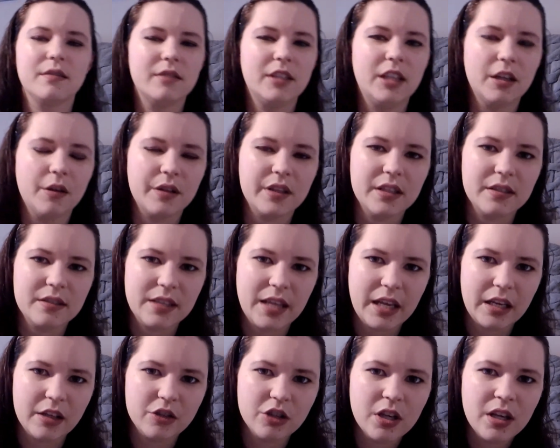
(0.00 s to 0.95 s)
you know, at this
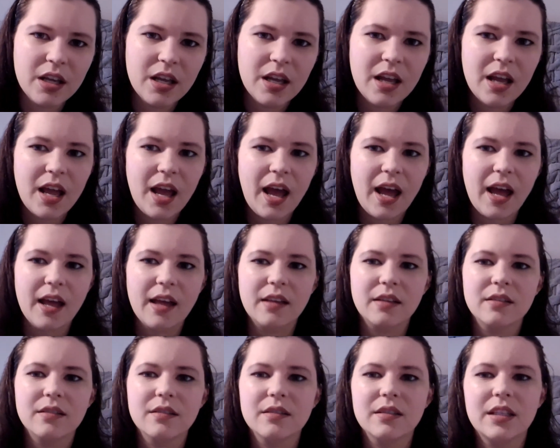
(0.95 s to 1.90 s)
age,
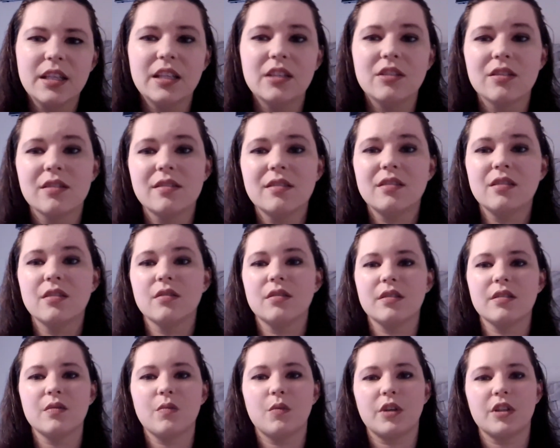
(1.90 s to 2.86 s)
and he just still
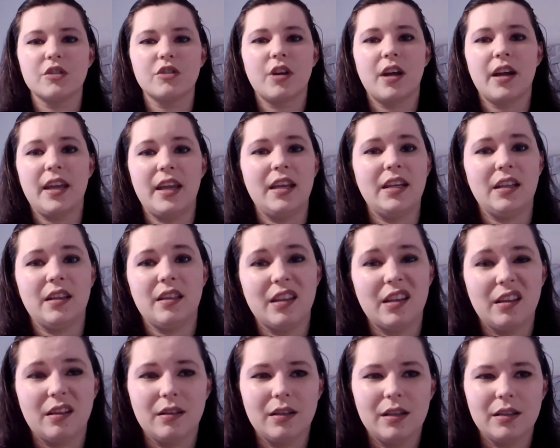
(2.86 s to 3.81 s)
doesn't want to try
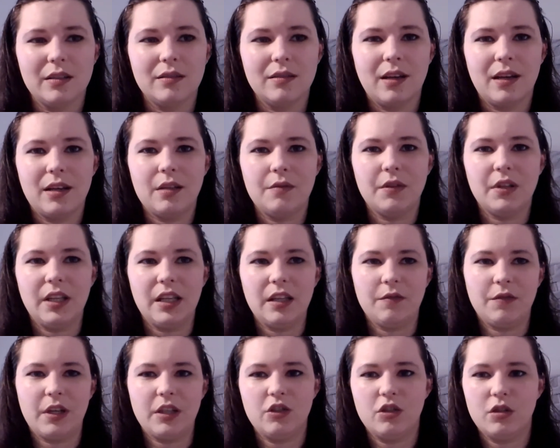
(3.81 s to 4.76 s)
anything, like not even like
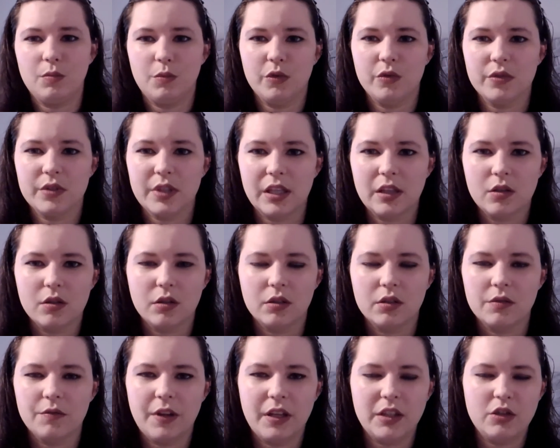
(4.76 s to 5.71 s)
vegetables, like
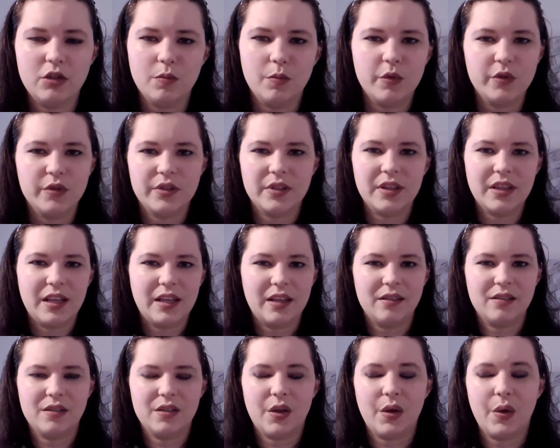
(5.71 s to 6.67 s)
cooked vegetables and
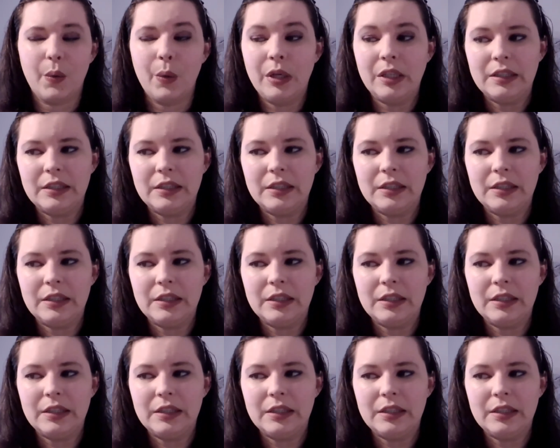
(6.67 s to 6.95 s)
things. So